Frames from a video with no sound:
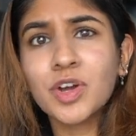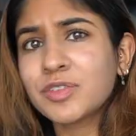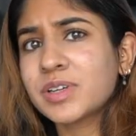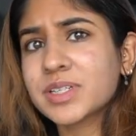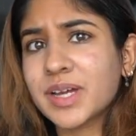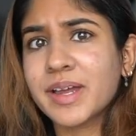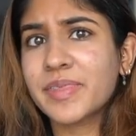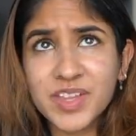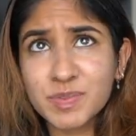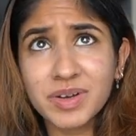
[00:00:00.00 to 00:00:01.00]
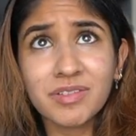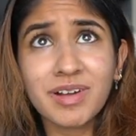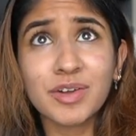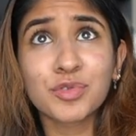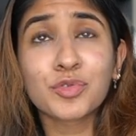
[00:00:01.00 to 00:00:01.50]
over a diet that's been
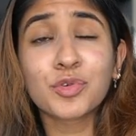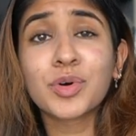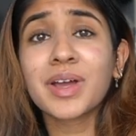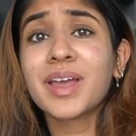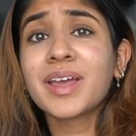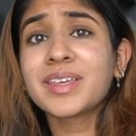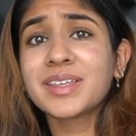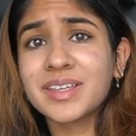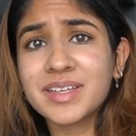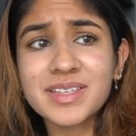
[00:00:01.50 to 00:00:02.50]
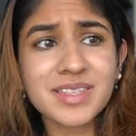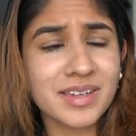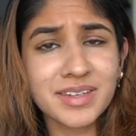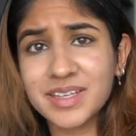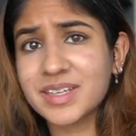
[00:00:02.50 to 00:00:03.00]
around for years
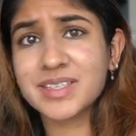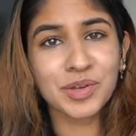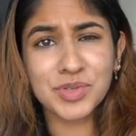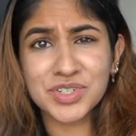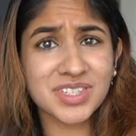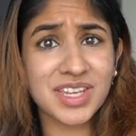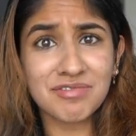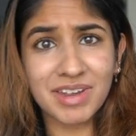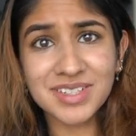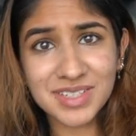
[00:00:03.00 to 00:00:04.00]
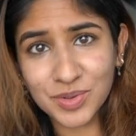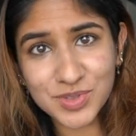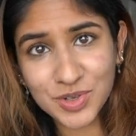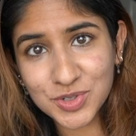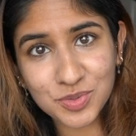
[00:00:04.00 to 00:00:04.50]
and years. It wasn't just invented on
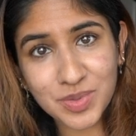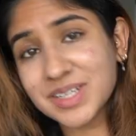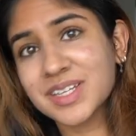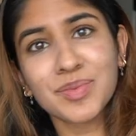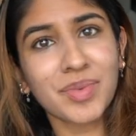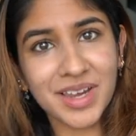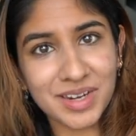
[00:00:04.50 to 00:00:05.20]
social media by